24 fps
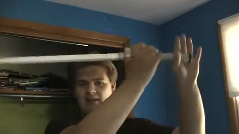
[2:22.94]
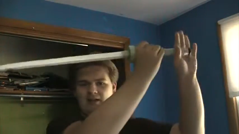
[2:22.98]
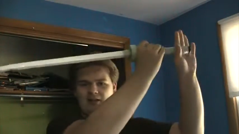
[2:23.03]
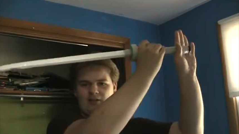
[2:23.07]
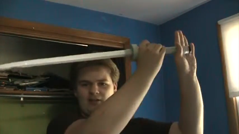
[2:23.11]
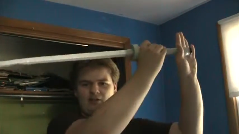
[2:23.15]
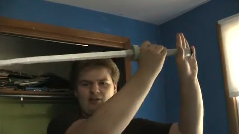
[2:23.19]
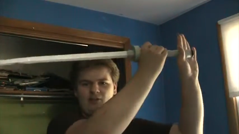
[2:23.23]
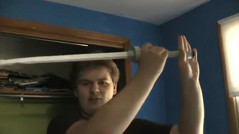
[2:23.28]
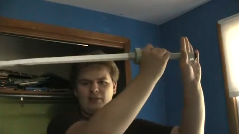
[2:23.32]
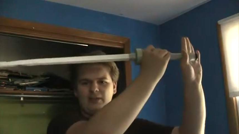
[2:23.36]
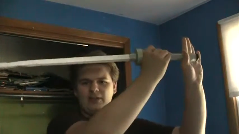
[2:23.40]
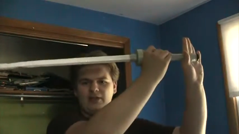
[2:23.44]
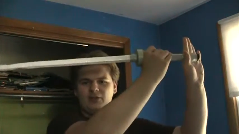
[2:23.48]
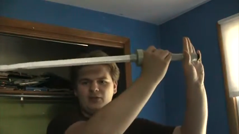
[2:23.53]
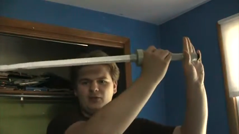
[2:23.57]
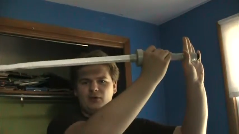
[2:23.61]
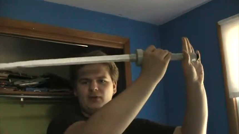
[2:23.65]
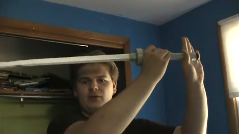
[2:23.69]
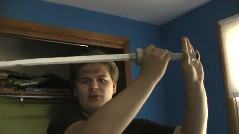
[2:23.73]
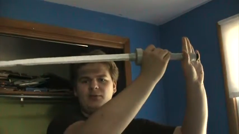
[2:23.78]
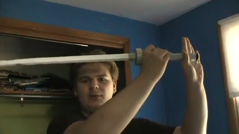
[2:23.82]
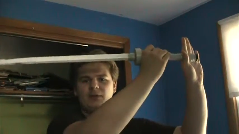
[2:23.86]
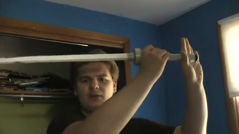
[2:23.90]
A little bit
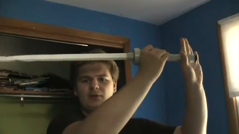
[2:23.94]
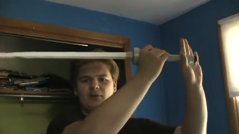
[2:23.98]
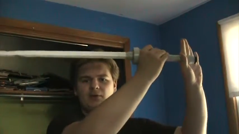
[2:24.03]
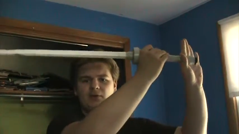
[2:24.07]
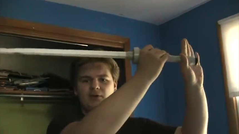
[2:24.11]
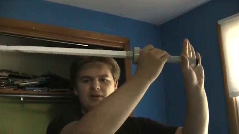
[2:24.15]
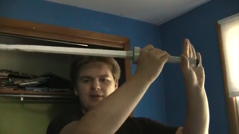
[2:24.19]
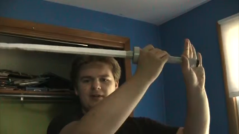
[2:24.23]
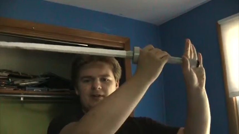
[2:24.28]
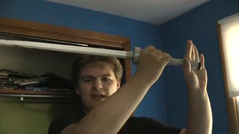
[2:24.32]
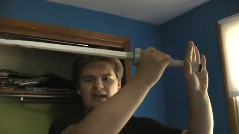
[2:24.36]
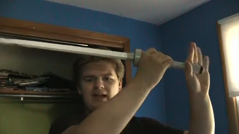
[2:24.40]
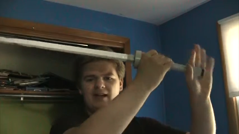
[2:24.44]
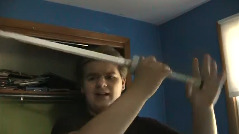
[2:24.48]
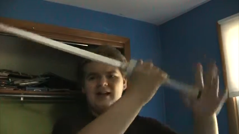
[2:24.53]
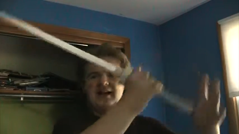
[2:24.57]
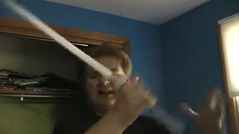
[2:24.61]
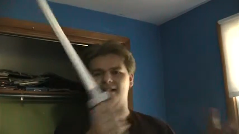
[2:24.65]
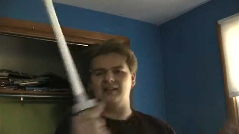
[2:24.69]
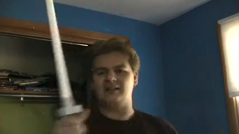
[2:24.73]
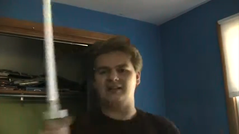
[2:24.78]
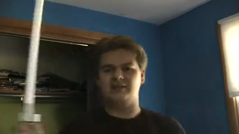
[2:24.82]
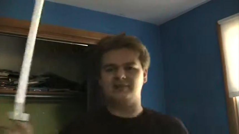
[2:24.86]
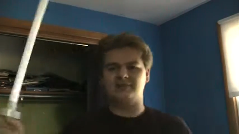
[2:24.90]
short to be a real katana.
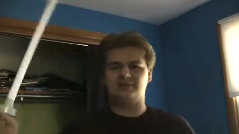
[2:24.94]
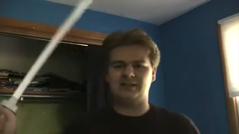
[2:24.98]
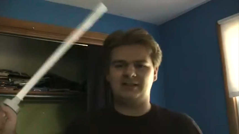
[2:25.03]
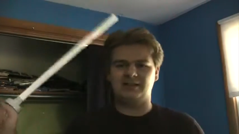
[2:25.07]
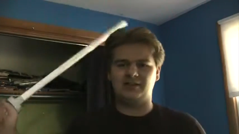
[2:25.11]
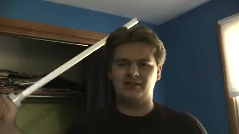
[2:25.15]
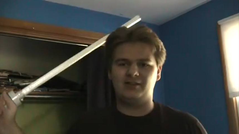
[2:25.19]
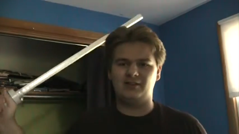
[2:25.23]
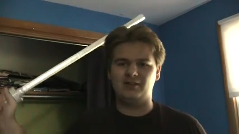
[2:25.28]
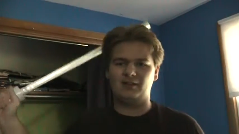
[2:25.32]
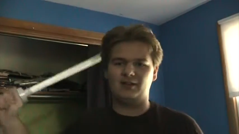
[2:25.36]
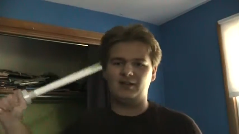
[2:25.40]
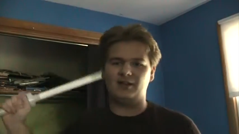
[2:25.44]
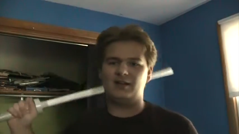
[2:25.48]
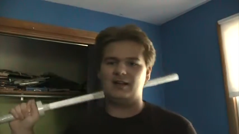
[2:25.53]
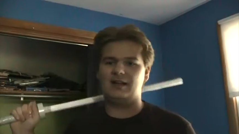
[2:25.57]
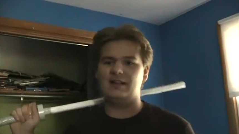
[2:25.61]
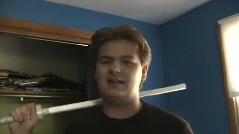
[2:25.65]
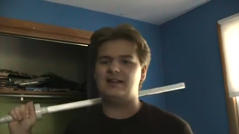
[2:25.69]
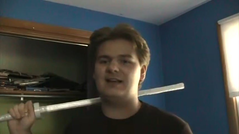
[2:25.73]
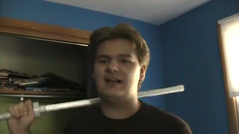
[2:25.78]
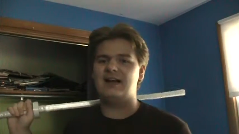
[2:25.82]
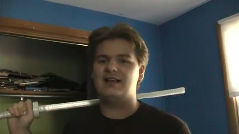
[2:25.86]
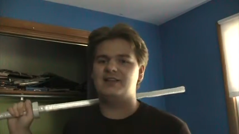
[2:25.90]
I consider it a
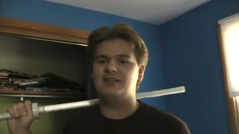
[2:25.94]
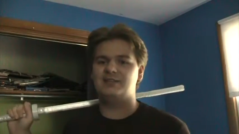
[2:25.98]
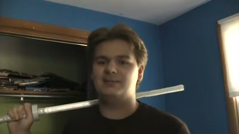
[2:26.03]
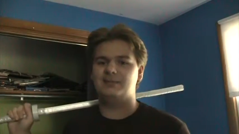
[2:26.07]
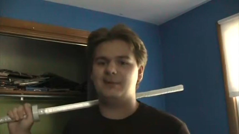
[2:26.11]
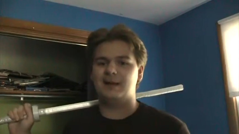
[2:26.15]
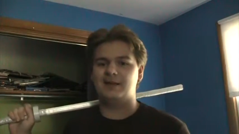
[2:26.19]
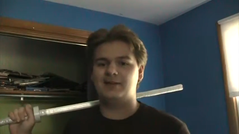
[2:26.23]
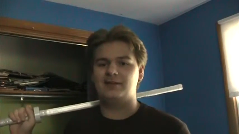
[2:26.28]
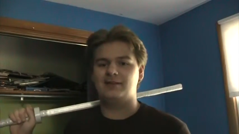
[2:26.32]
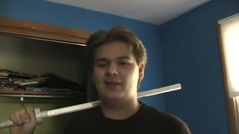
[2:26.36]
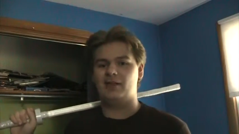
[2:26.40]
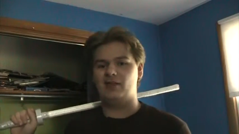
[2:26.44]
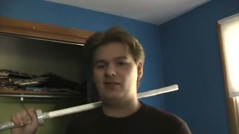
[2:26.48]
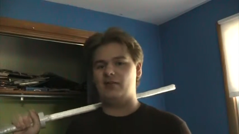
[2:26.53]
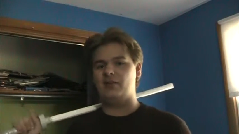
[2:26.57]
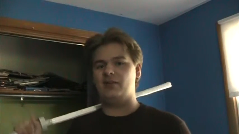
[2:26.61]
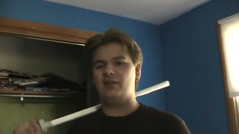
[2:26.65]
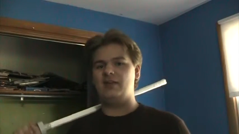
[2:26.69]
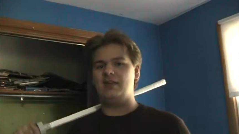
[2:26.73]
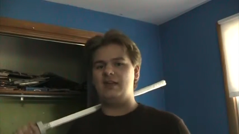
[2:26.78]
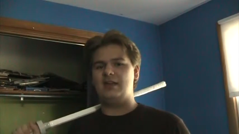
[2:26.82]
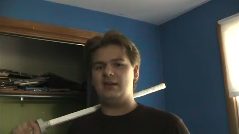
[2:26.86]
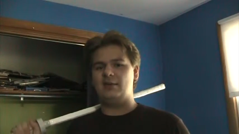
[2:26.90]
kodachi
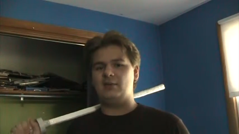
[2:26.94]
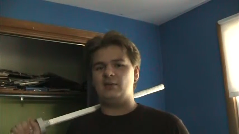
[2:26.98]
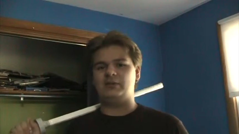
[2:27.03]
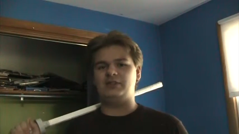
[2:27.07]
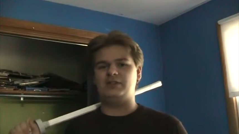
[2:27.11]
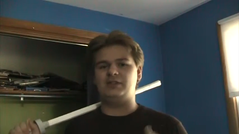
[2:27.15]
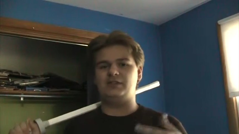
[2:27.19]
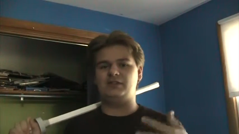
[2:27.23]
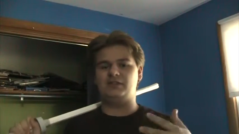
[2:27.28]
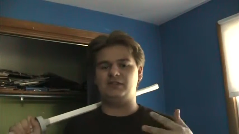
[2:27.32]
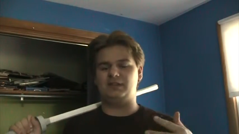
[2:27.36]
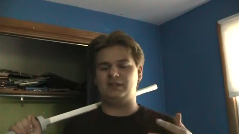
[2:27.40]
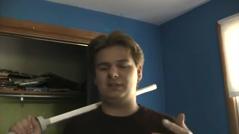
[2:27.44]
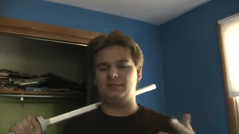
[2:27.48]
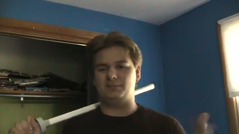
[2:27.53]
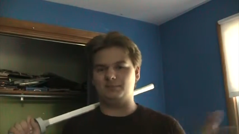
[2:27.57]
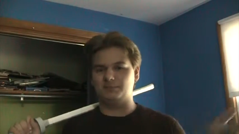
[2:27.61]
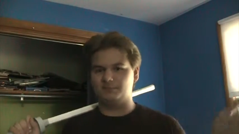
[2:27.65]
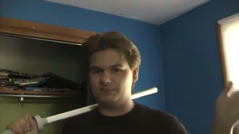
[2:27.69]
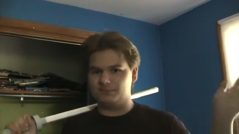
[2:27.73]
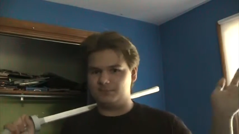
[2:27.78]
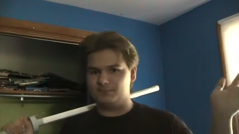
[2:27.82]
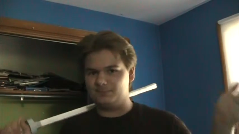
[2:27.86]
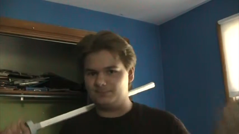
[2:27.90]
myself, which is a
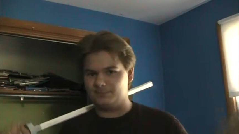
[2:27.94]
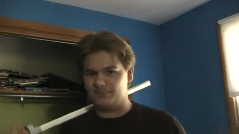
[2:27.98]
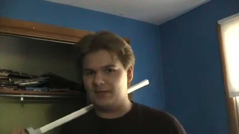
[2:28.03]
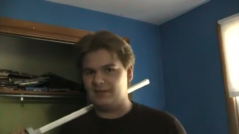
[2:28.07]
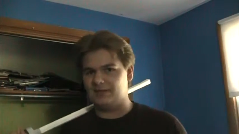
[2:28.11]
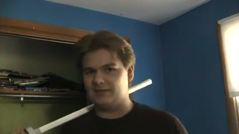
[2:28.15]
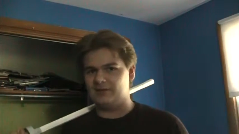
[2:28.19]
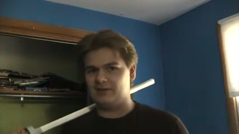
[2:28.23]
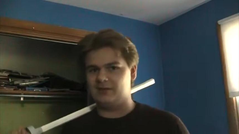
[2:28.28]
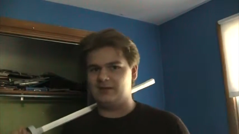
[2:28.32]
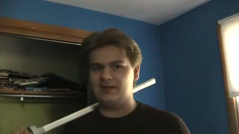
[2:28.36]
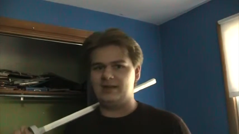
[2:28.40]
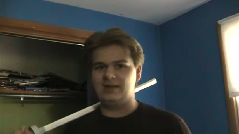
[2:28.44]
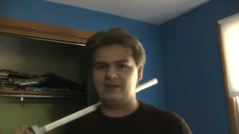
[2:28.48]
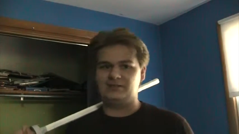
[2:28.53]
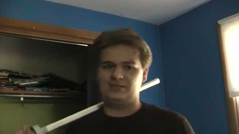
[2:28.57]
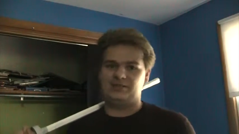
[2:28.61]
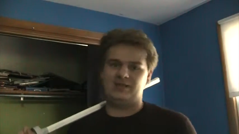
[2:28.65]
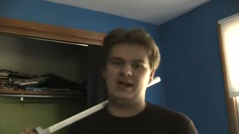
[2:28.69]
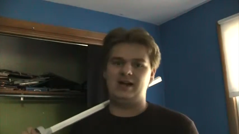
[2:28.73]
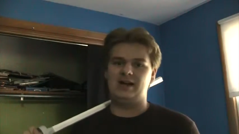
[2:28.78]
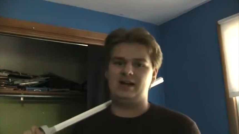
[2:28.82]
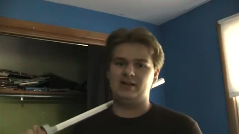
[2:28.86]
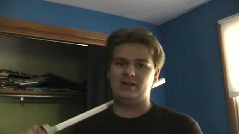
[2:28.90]
basically a
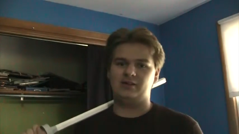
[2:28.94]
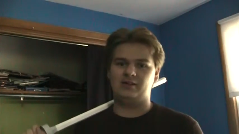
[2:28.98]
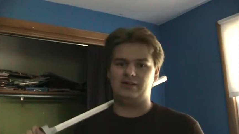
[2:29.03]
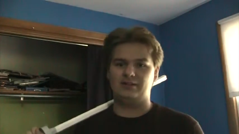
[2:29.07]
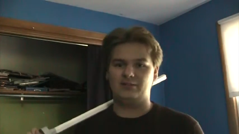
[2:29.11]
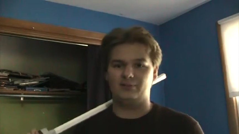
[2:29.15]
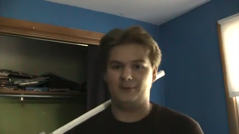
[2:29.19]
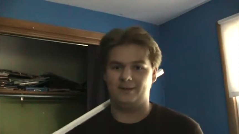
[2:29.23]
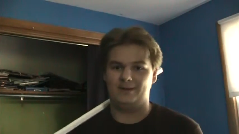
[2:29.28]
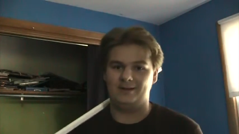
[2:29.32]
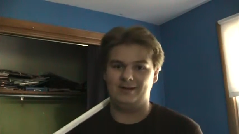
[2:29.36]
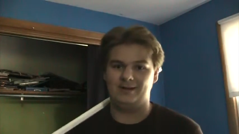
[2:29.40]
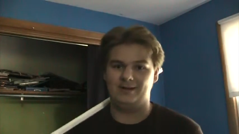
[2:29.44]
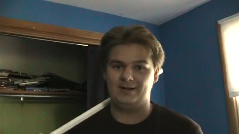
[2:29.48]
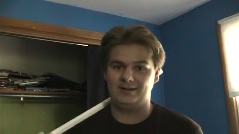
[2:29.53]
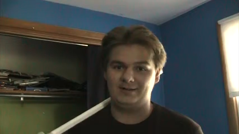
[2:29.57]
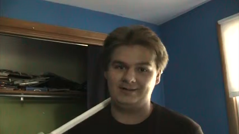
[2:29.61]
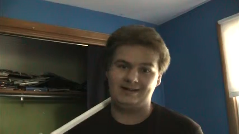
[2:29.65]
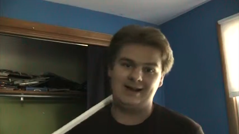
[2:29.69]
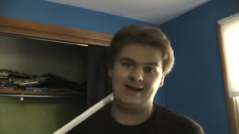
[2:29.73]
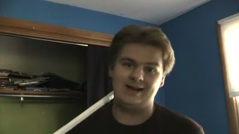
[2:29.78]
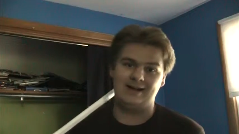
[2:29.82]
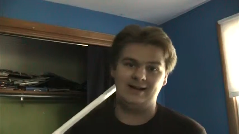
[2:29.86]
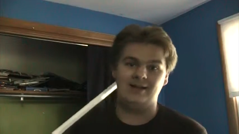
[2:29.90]
generically shorter
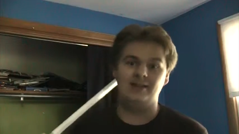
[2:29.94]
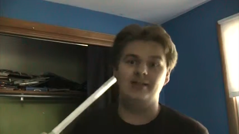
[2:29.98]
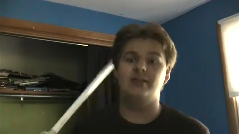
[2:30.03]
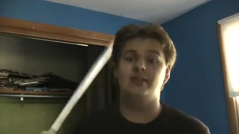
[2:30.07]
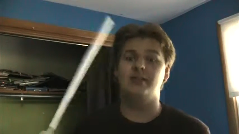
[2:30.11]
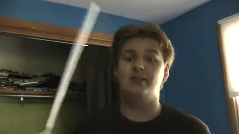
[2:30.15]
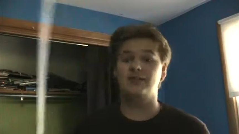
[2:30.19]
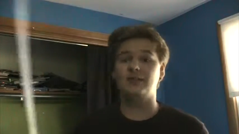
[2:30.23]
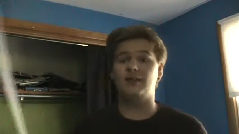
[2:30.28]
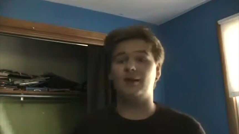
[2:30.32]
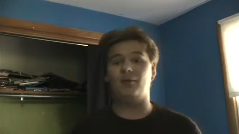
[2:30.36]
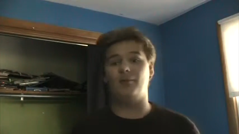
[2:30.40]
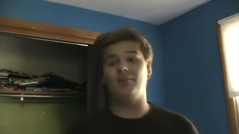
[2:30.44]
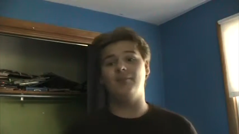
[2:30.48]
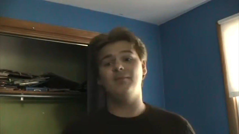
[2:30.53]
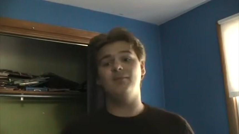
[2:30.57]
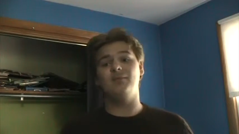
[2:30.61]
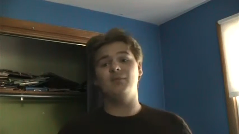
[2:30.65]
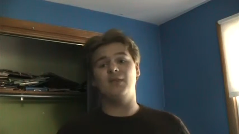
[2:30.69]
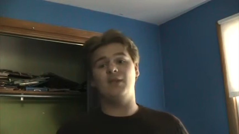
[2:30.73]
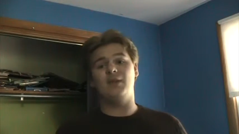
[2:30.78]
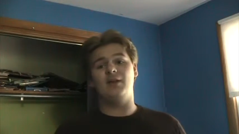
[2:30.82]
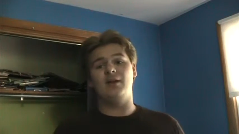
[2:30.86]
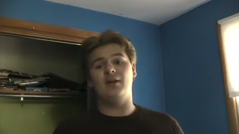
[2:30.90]
katana. So,
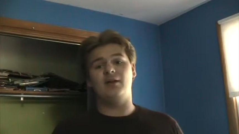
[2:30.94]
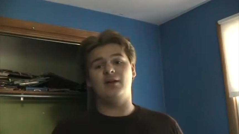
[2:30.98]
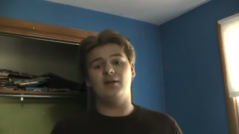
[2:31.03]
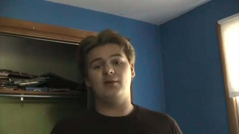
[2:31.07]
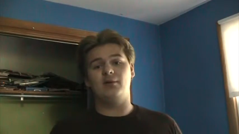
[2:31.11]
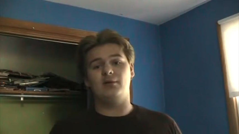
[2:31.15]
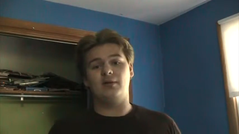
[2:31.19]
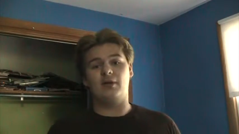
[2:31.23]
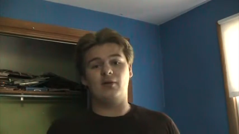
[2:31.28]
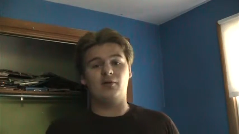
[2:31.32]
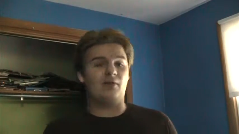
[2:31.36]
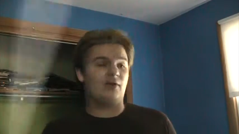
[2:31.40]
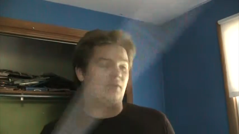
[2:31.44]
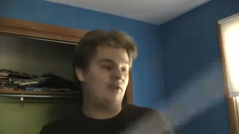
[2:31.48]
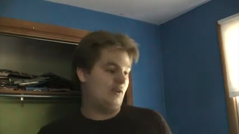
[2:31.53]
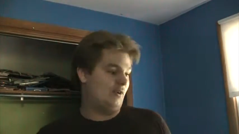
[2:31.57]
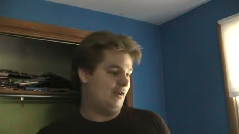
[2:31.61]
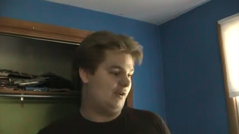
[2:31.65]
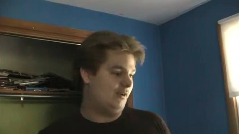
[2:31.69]
without further